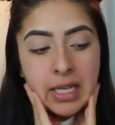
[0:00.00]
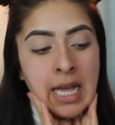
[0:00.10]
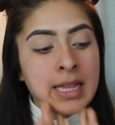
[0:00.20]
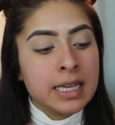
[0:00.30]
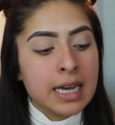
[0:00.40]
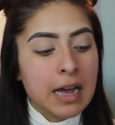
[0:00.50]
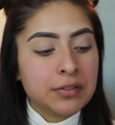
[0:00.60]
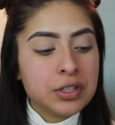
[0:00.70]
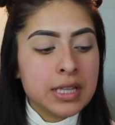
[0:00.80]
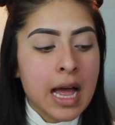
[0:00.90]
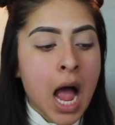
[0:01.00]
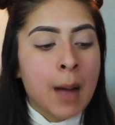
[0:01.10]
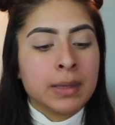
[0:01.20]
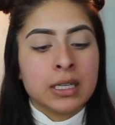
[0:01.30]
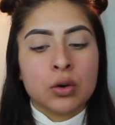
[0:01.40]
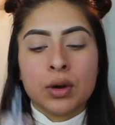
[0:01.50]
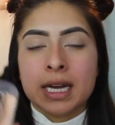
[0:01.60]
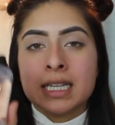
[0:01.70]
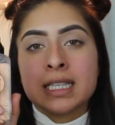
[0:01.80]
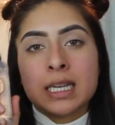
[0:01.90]
And then after that, I'm going to go
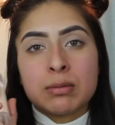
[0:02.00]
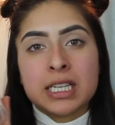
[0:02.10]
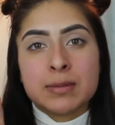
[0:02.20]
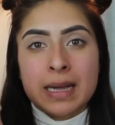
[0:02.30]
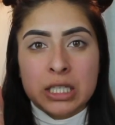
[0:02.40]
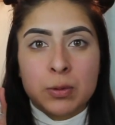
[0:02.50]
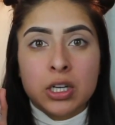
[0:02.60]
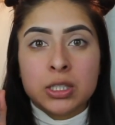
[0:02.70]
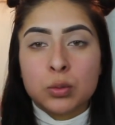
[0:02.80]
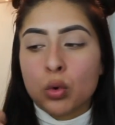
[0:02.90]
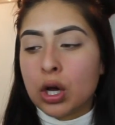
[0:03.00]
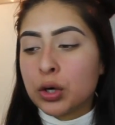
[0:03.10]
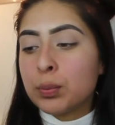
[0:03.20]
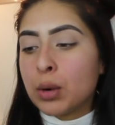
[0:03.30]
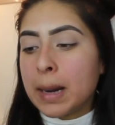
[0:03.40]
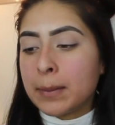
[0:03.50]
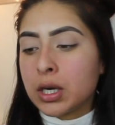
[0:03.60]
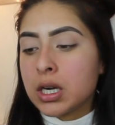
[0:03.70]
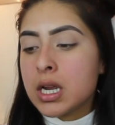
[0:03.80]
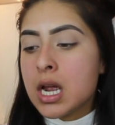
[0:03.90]
ahead and take my Smashbox Water
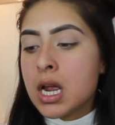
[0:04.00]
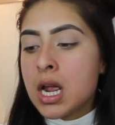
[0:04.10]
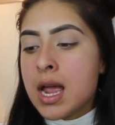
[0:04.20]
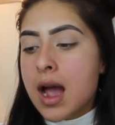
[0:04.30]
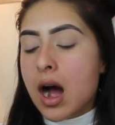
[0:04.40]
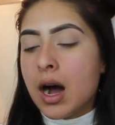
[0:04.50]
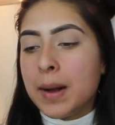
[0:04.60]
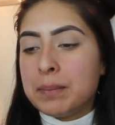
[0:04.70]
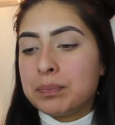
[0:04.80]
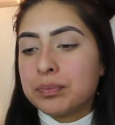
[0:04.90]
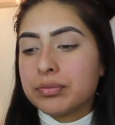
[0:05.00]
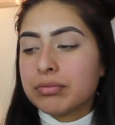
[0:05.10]
Primer. I've